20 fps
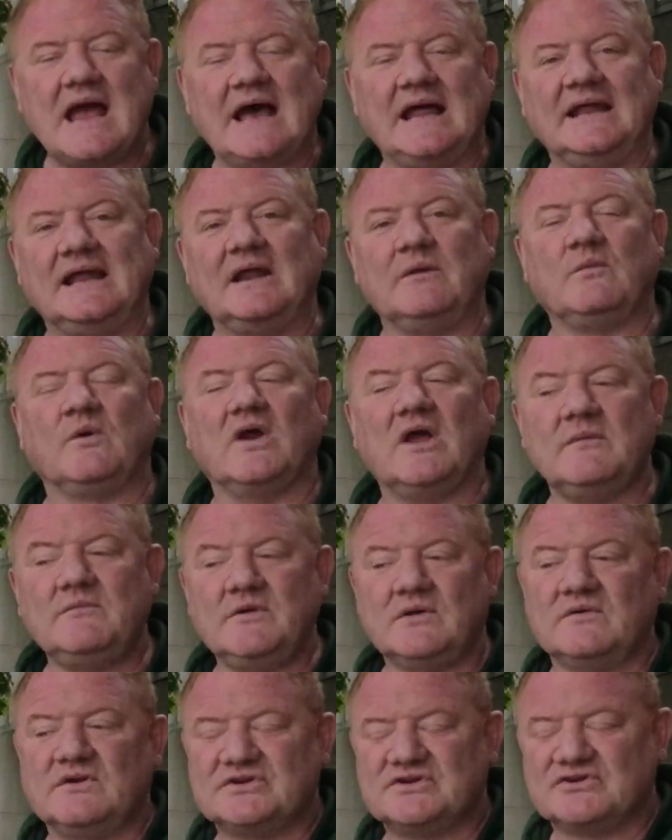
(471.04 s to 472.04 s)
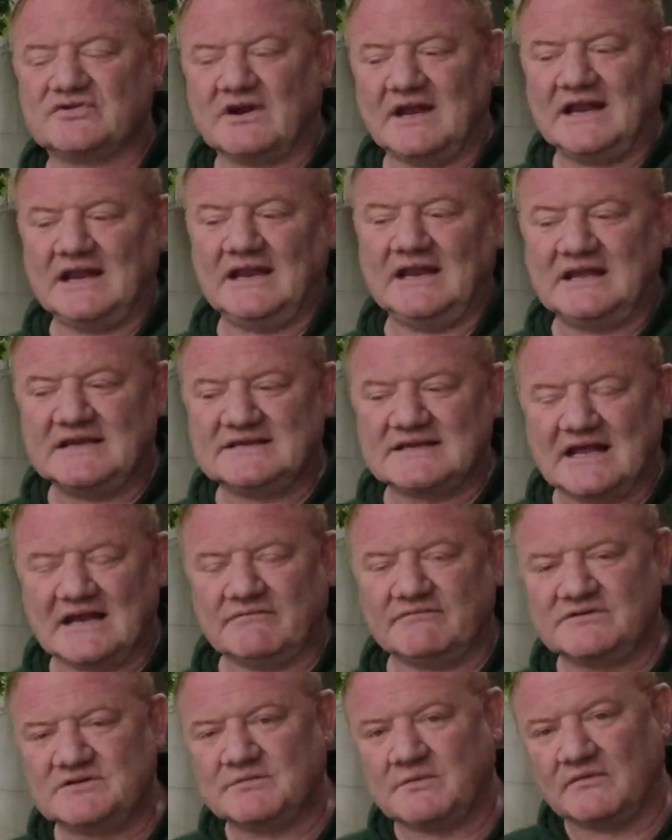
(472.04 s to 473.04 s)
And then what I'm doing is training these
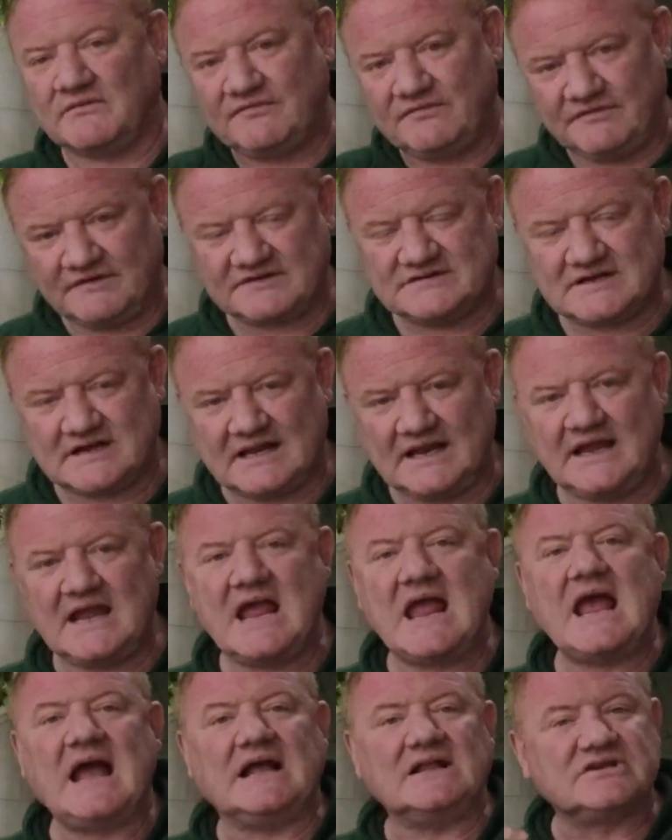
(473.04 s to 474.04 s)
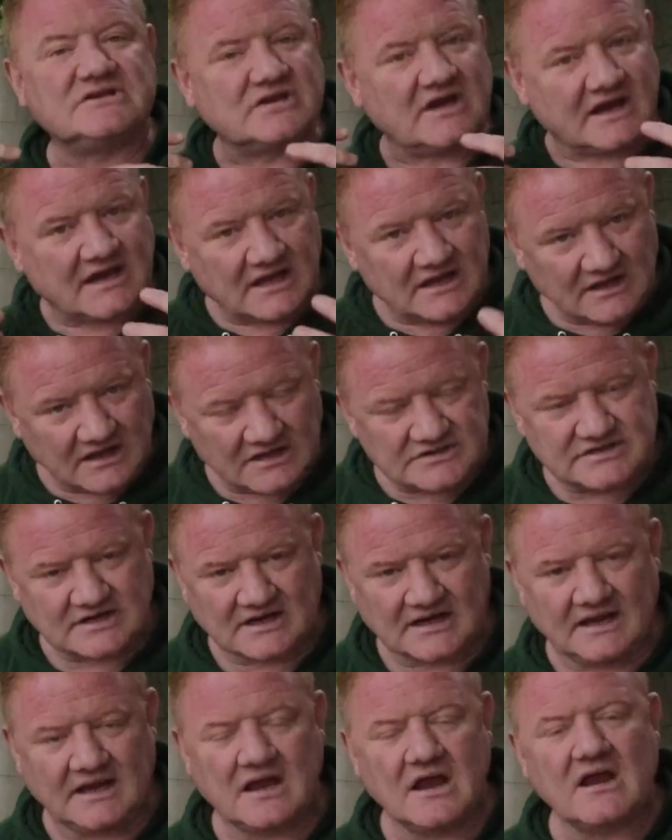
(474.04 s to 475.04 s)
elephants both physically and
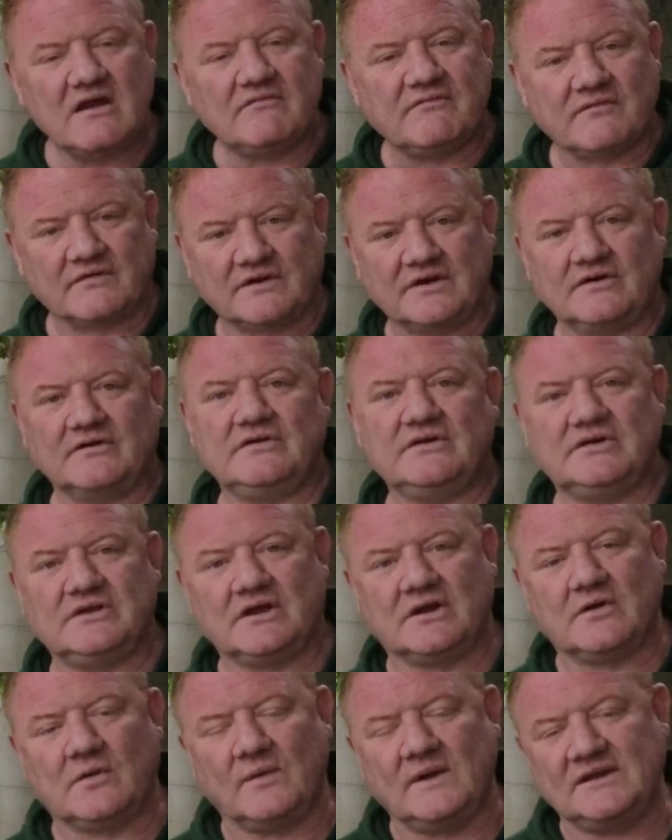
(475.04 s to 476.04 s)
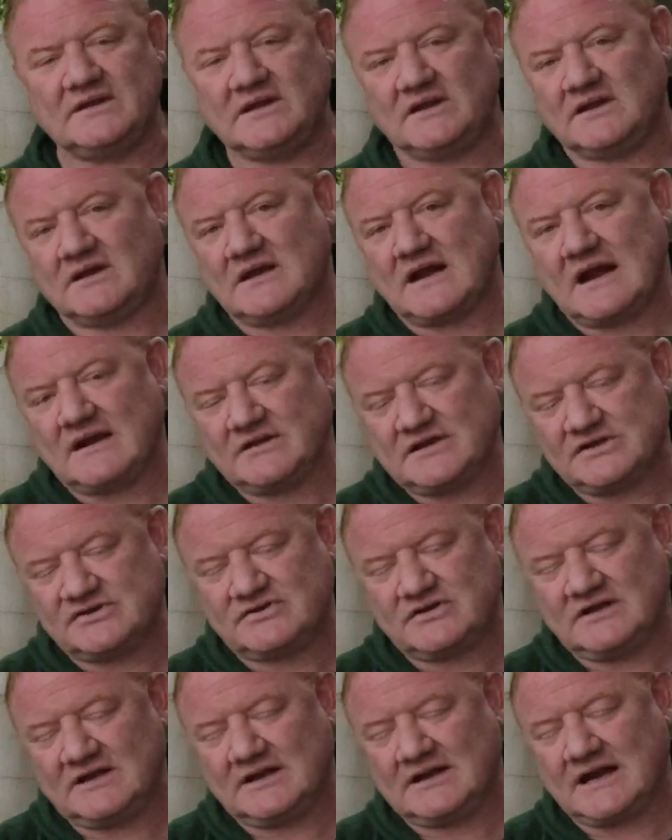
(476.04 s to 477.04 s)
psychologically to go into
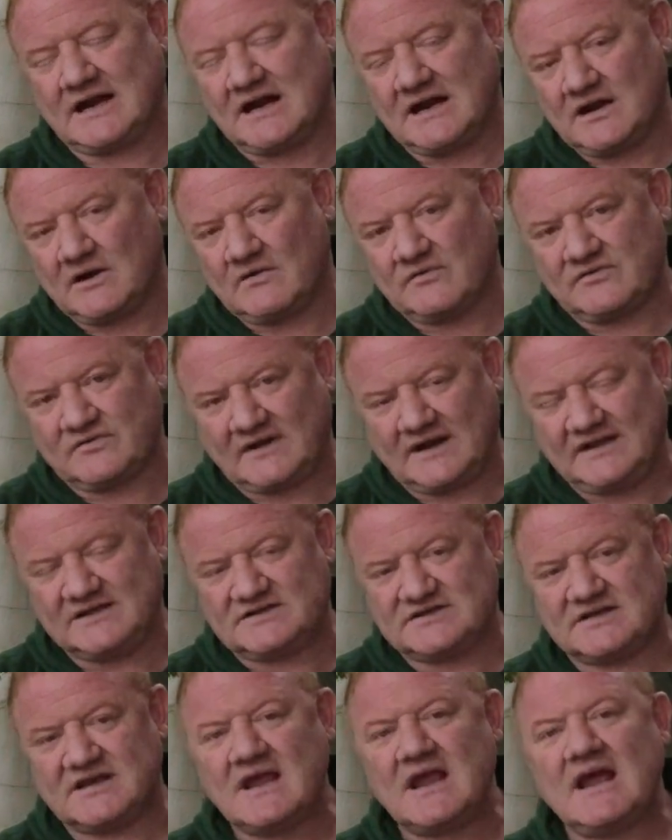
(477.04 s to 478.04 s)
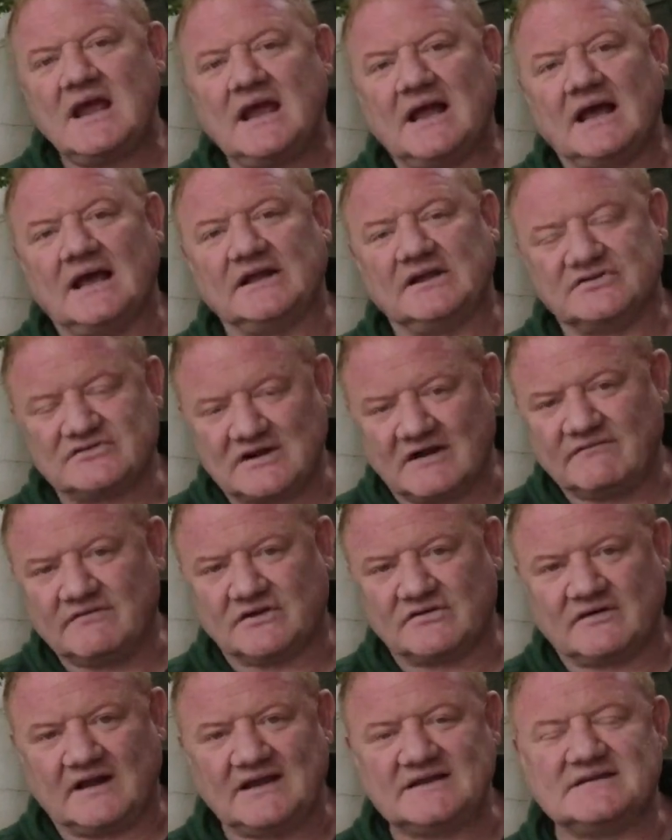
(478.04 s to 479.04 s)
the cargo crates and the
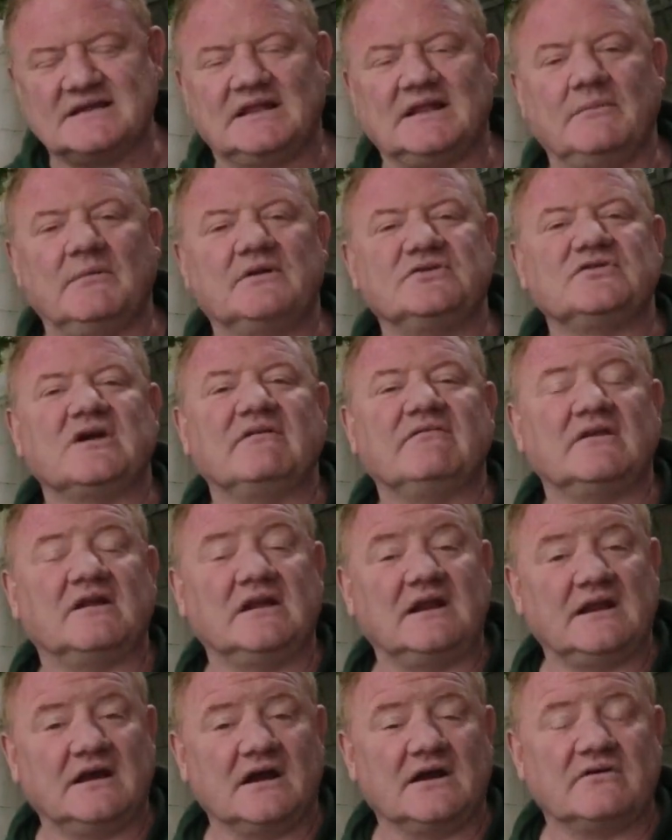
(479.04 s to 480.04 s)
travel crates that they will travel on an